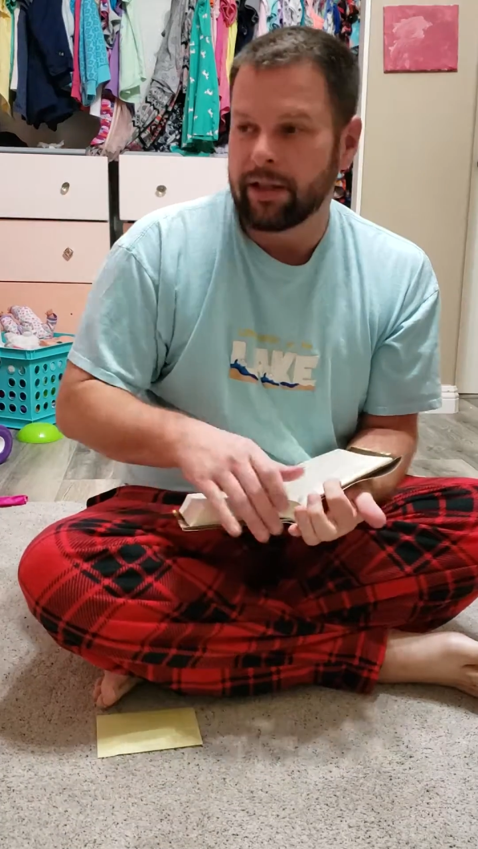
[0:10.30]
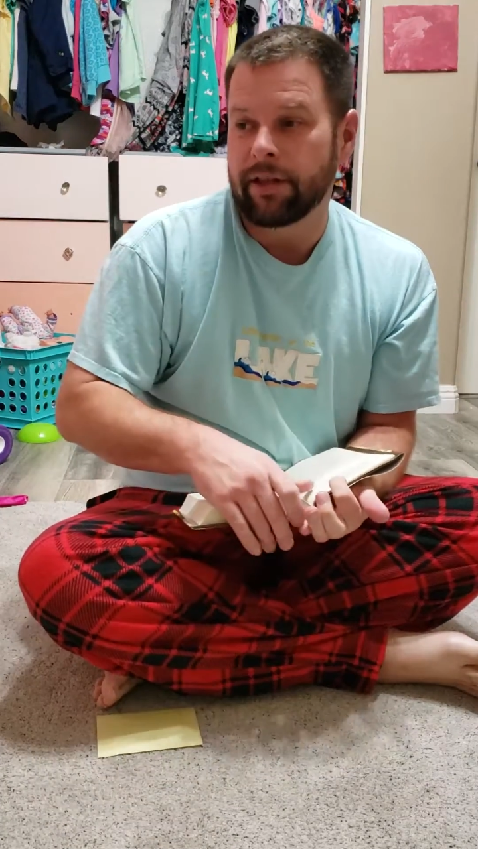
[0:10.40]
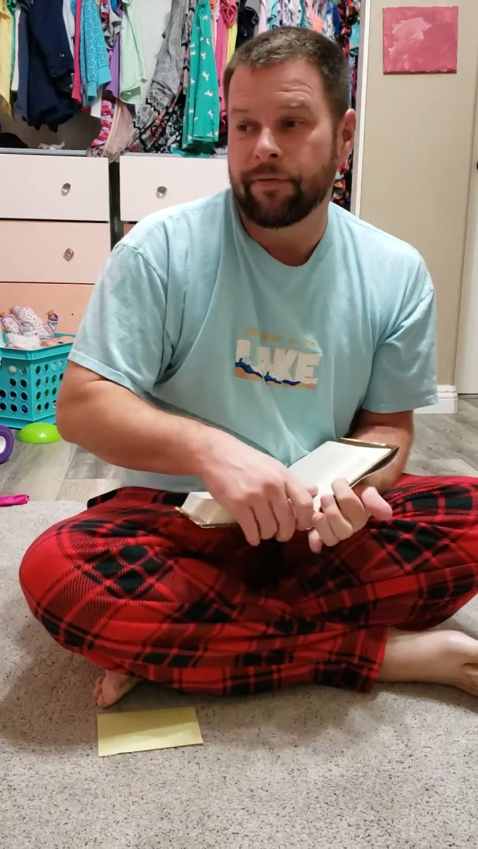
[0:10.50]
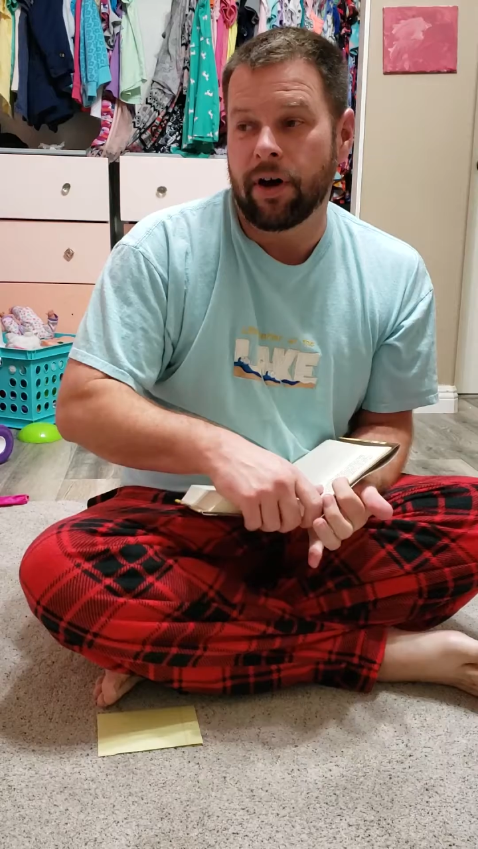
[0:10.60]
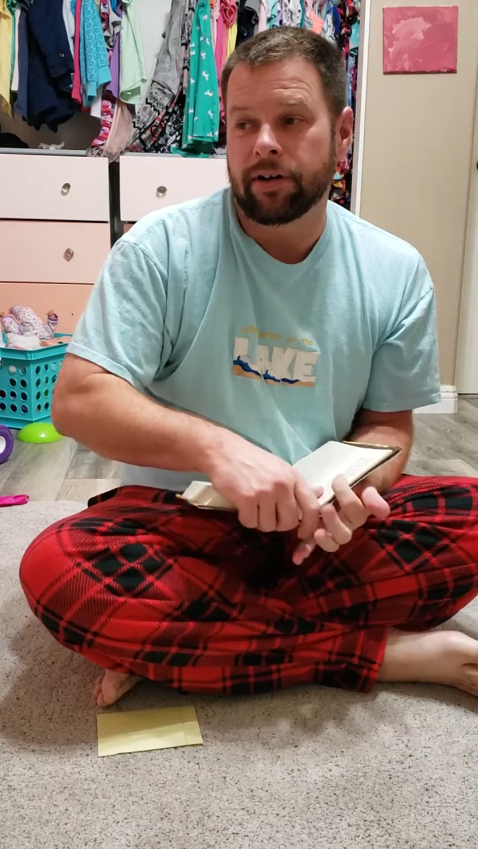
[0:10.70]

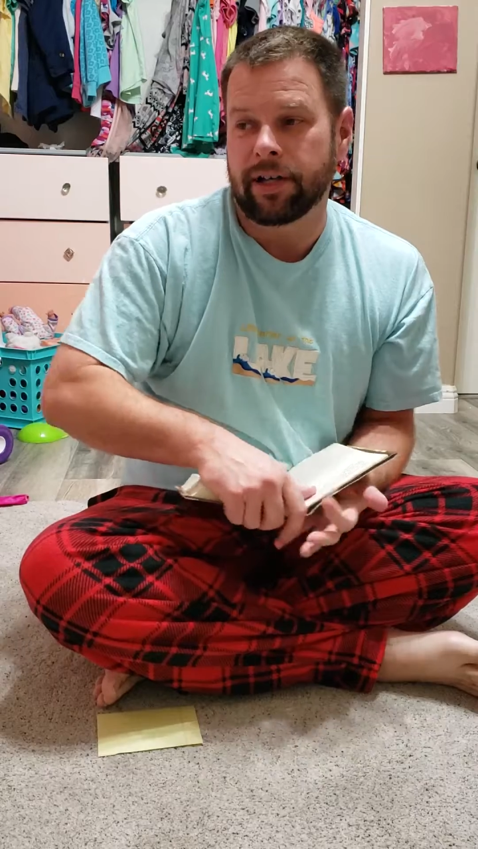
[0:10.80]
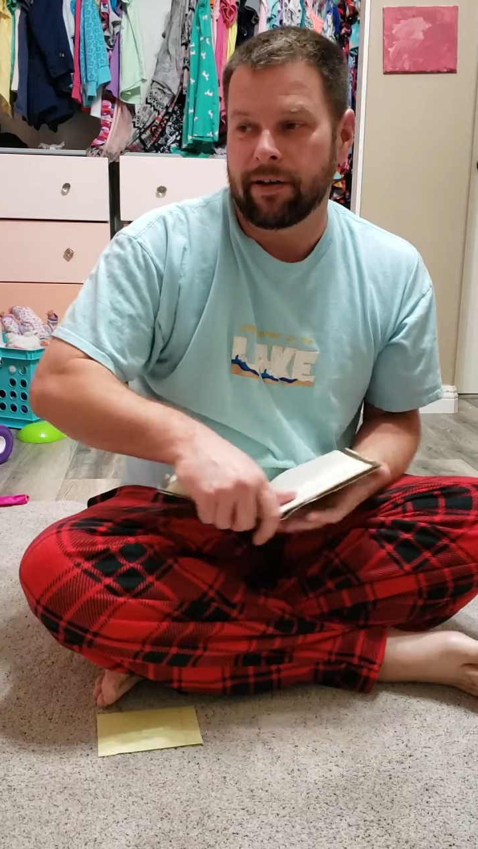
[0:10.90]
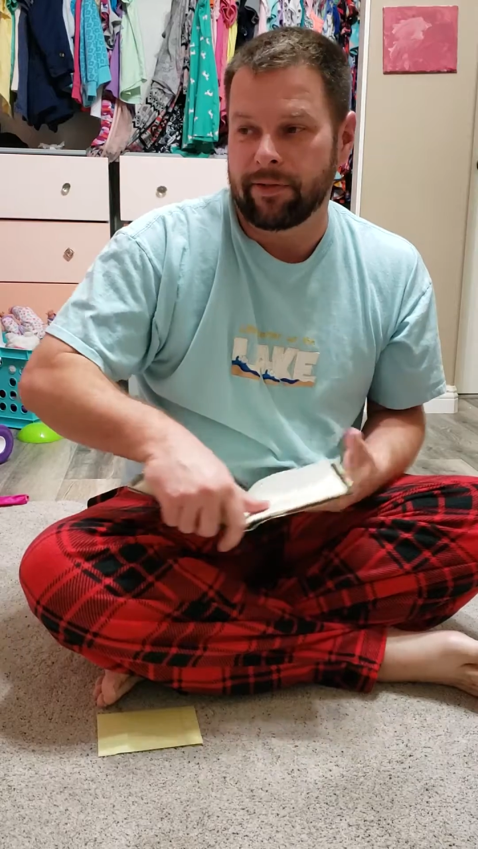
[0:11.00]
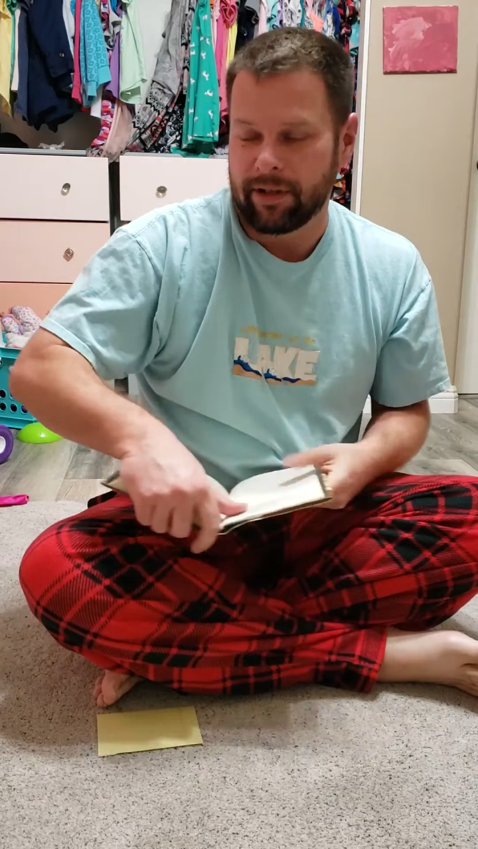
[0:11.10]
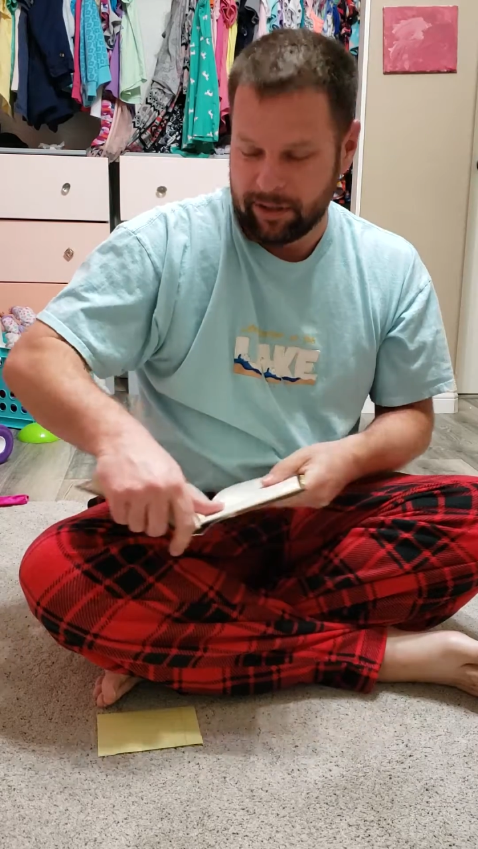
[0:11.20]
The Fog
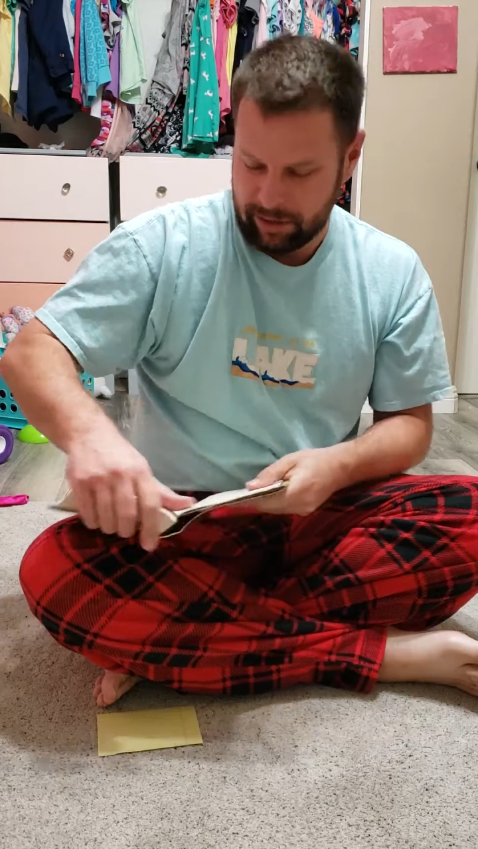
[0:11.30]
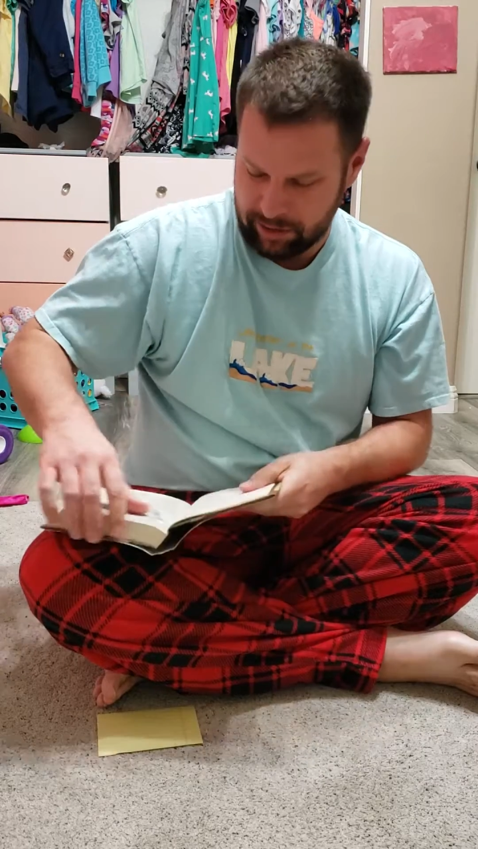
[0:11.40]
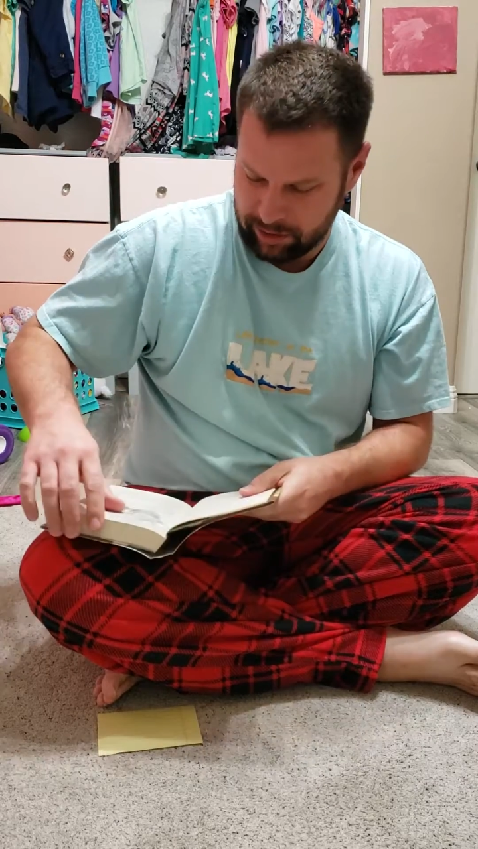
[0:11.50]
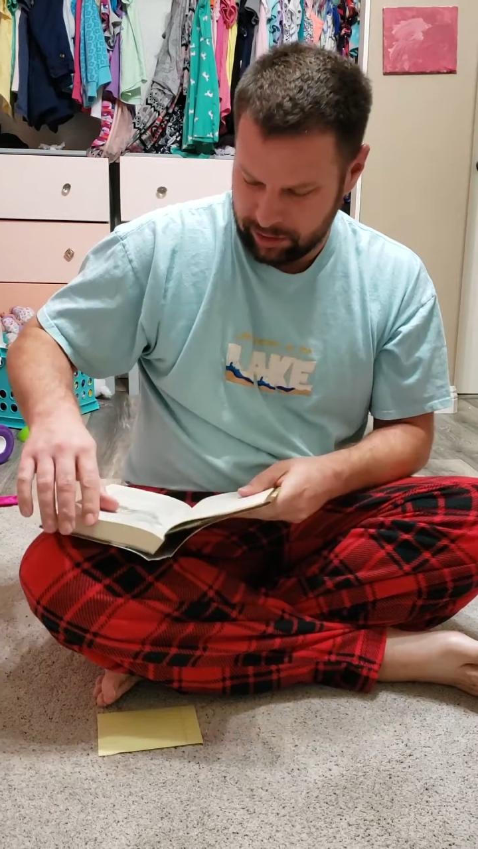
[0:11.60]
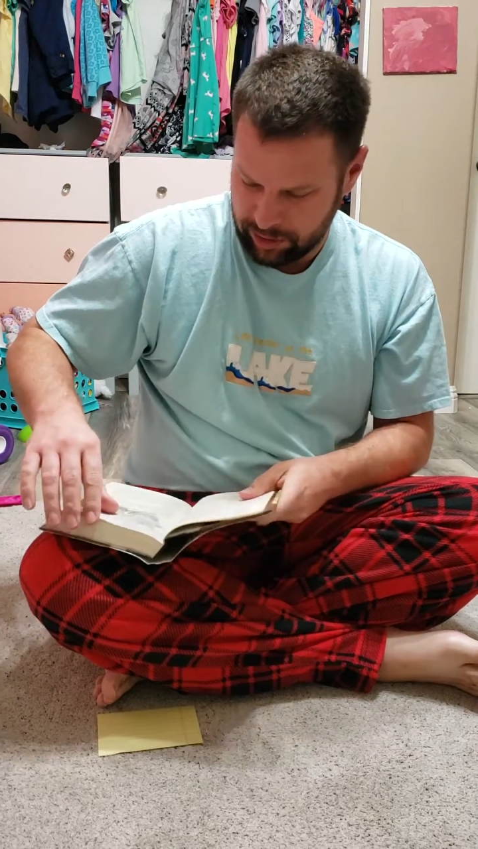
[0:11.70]
Diver,
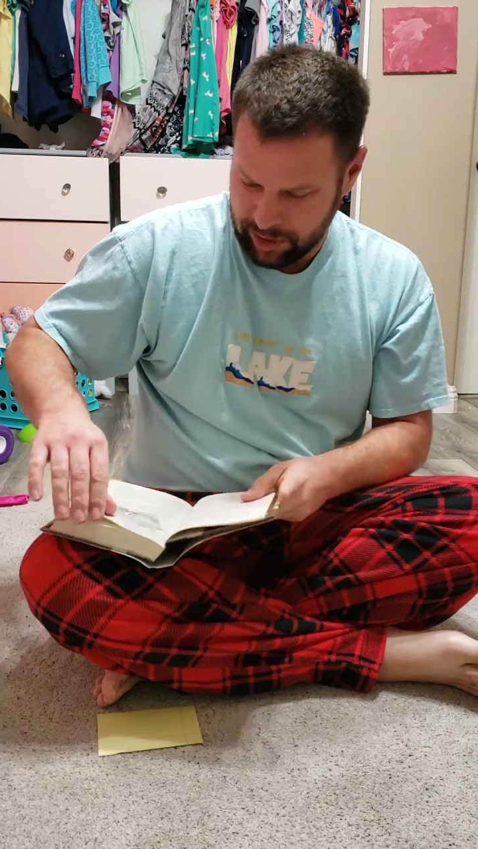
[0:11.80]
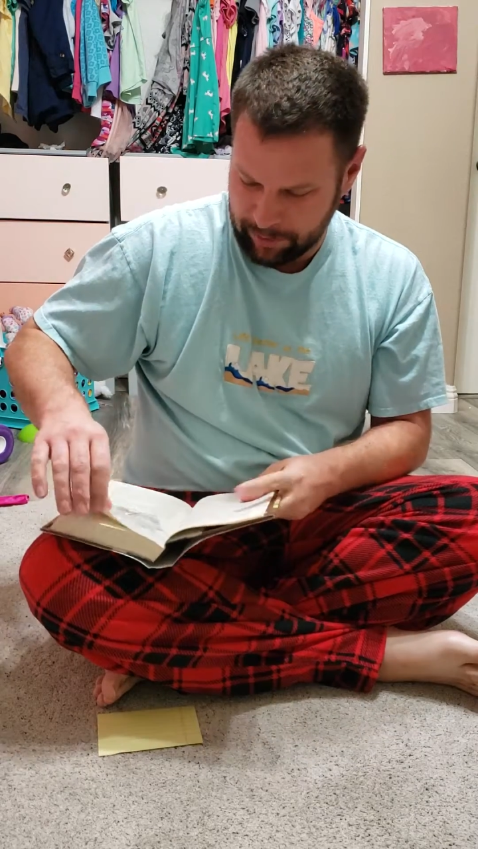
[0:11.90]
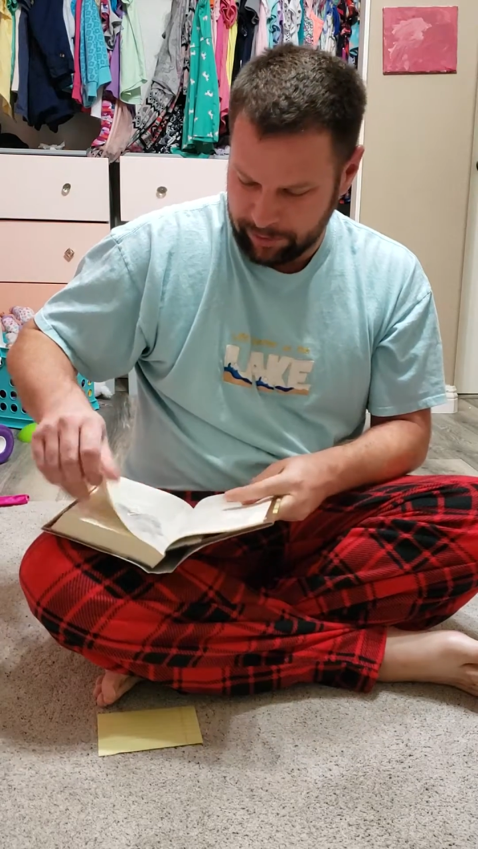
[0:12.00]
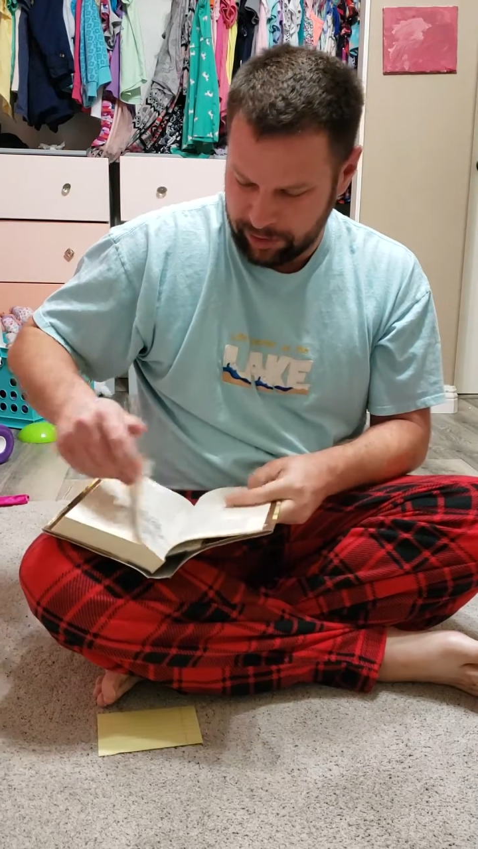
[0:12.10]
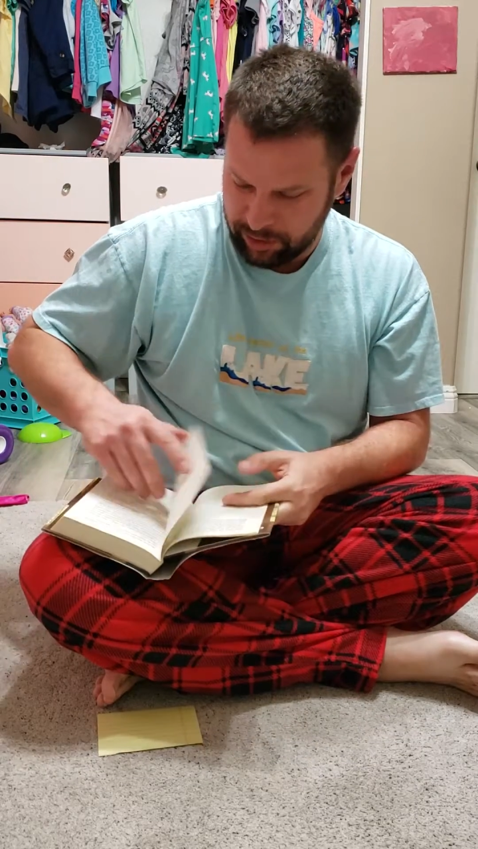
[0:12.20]

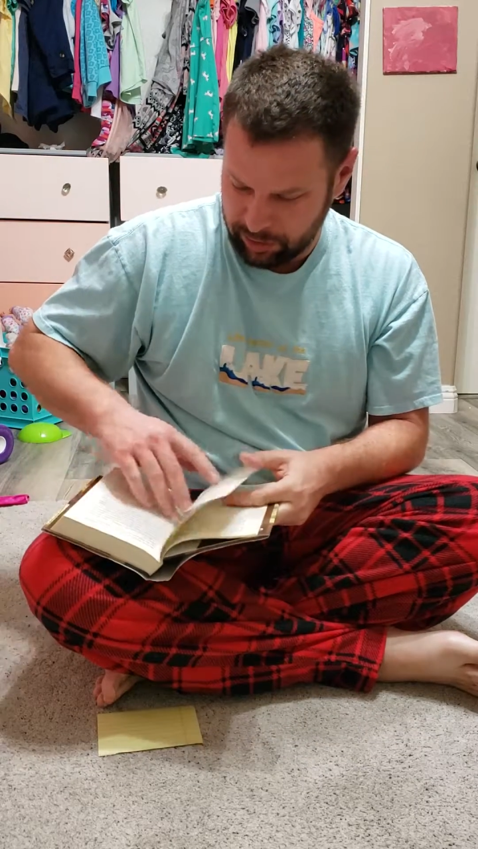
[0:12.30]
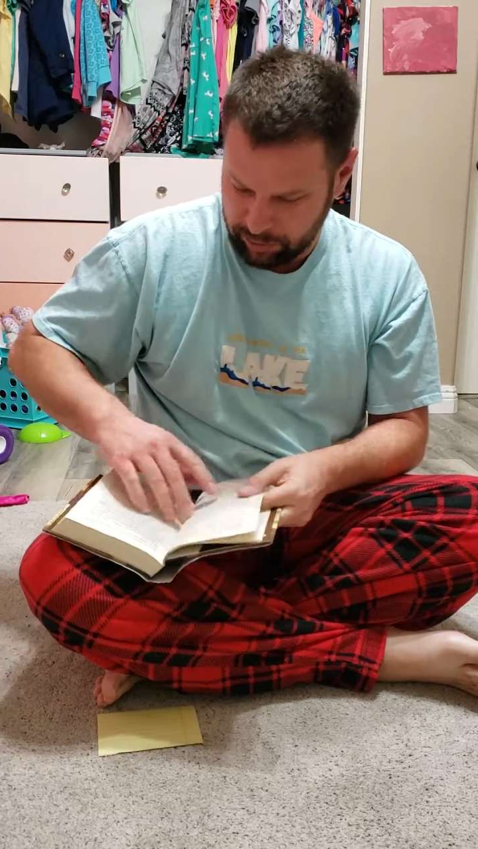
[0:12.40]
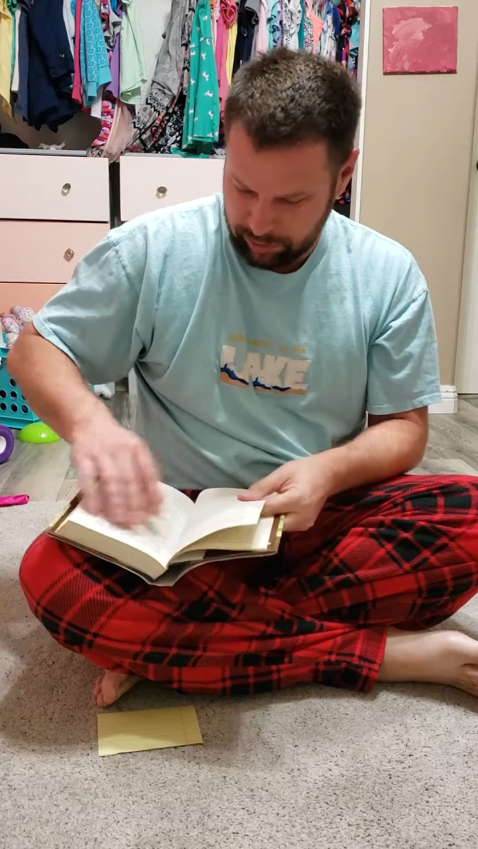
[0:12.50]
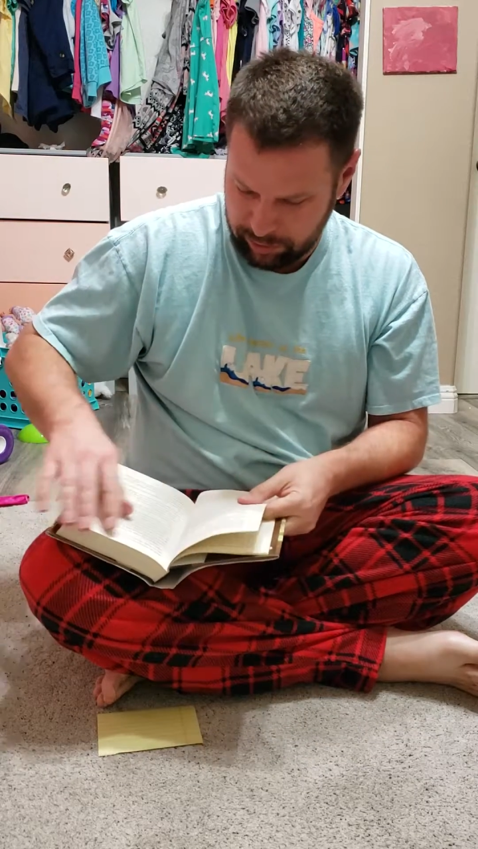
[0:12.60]
chapter 2.